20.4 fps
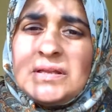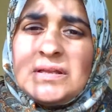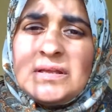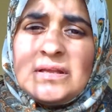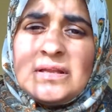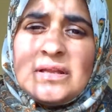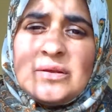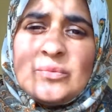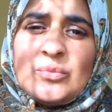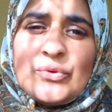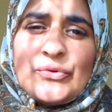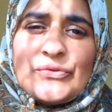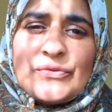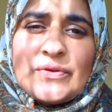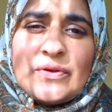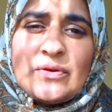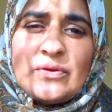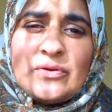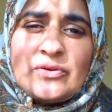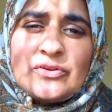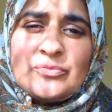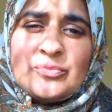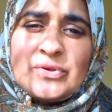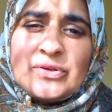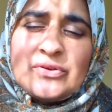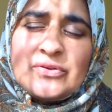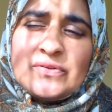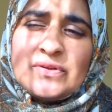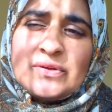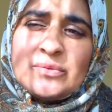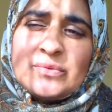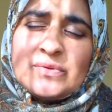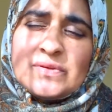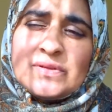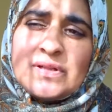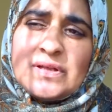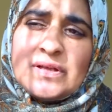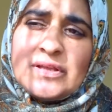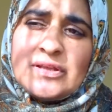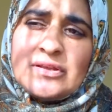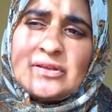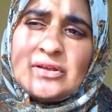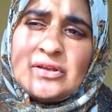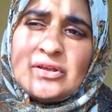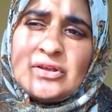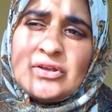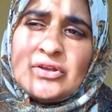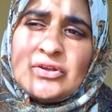and it was hard because it was like